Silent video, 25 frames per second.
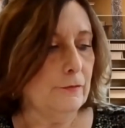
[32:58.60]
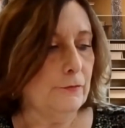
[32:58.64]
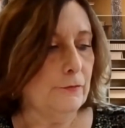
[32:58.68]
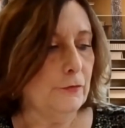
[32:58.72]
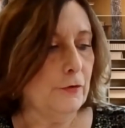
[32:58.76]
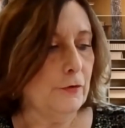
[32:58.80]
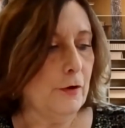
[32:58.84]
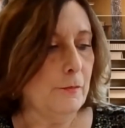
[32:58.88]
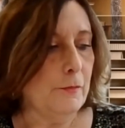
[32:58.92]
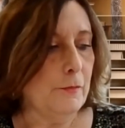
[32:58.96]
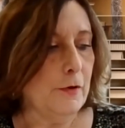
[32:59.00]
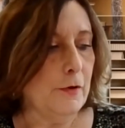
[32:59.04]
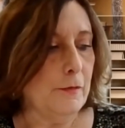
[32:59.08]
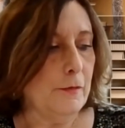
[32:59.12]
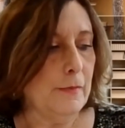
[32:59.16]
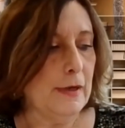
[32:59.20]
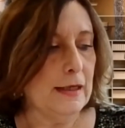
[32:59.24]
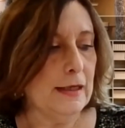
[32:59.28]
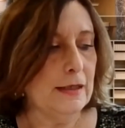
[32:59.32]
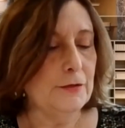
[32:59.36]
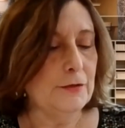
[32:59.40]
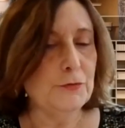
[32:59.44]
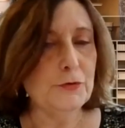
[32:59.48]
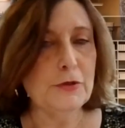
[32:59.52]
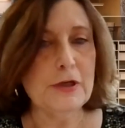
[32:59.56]
from my
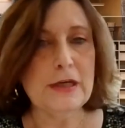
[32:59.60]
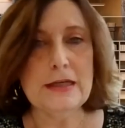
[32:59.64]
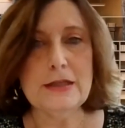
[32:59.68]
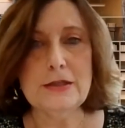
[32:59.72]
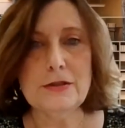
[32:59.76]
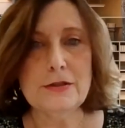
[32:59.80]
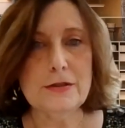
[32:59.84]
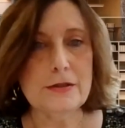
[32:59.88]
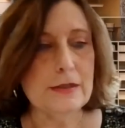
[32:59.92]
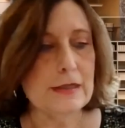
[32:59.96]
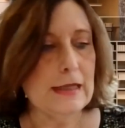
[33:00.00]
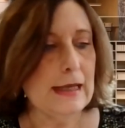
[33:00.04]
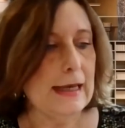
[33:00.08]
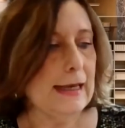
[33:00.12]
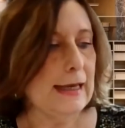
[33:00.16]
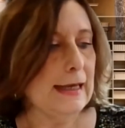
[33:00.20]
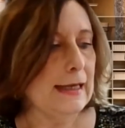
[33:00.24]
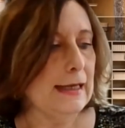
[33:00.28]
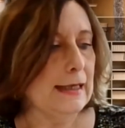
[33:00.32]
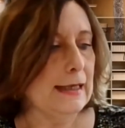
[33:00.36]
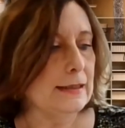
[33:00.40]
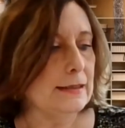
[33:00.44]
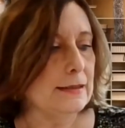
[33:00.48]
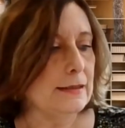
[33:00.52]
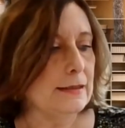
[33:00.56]
education,
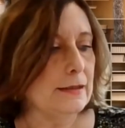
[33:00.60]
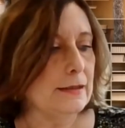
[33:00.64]
and